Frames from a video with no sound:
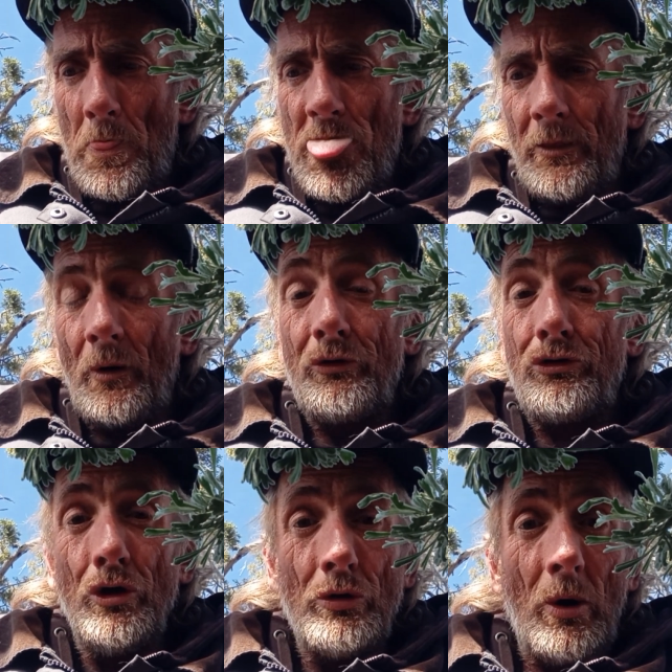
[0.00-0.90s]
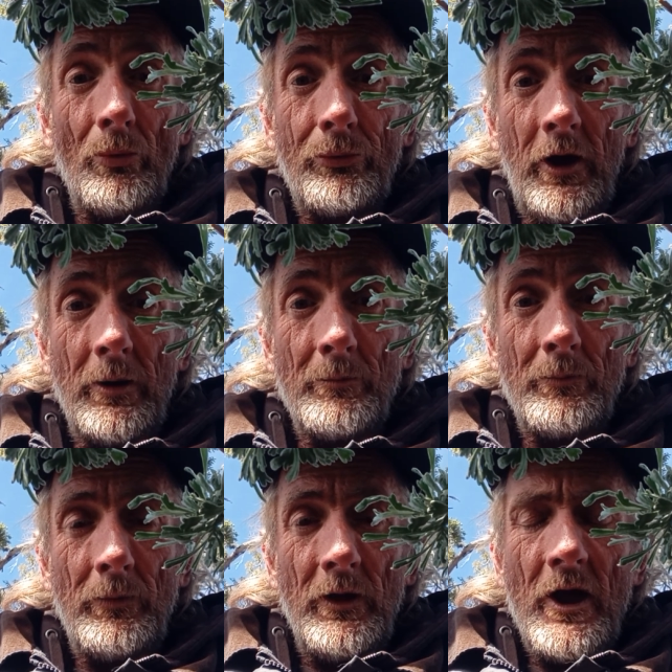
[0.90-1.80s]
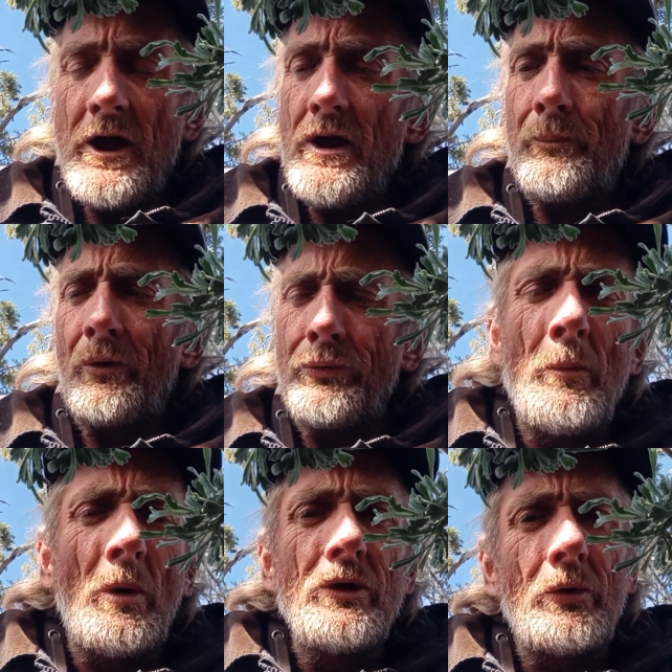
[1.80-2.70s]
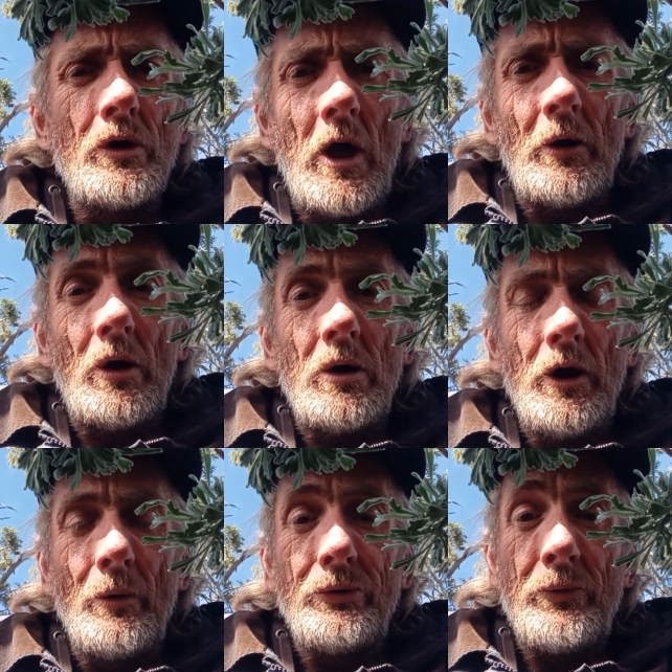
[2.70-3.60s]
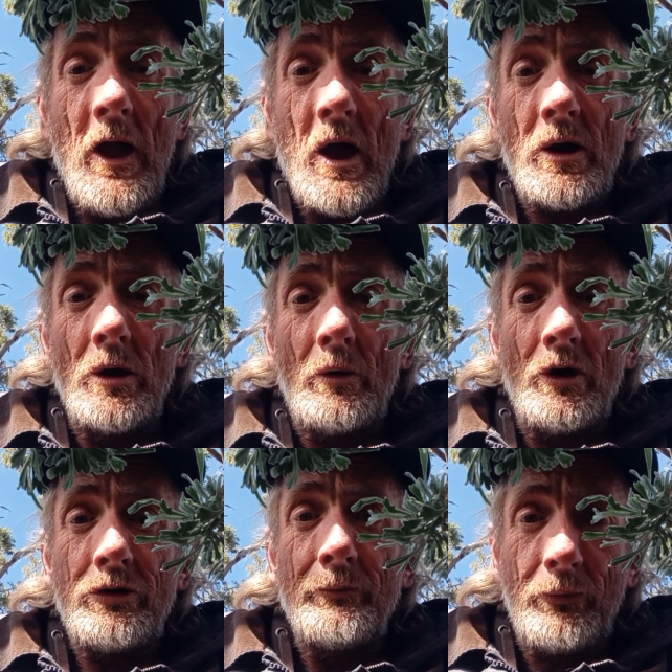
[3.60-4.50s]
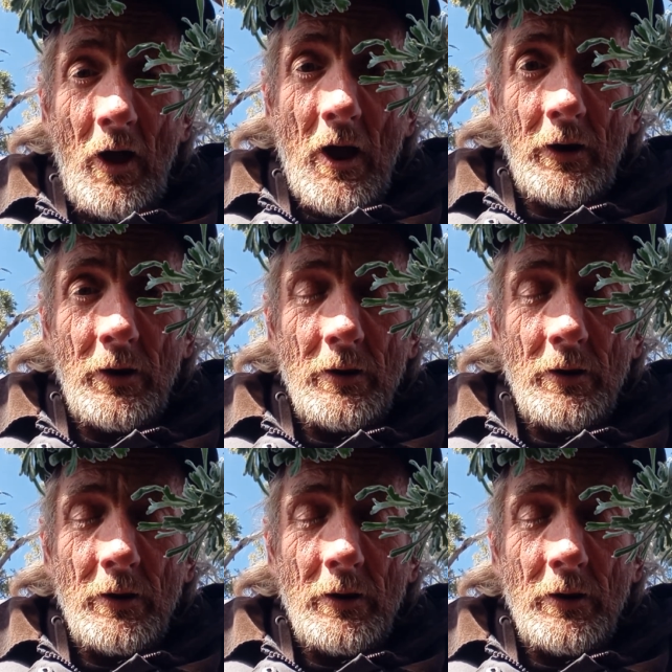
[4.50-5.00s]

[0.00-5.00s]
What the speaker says: There was 2 drones, okay? And for some reason or another, it was an attack on the Russian flag.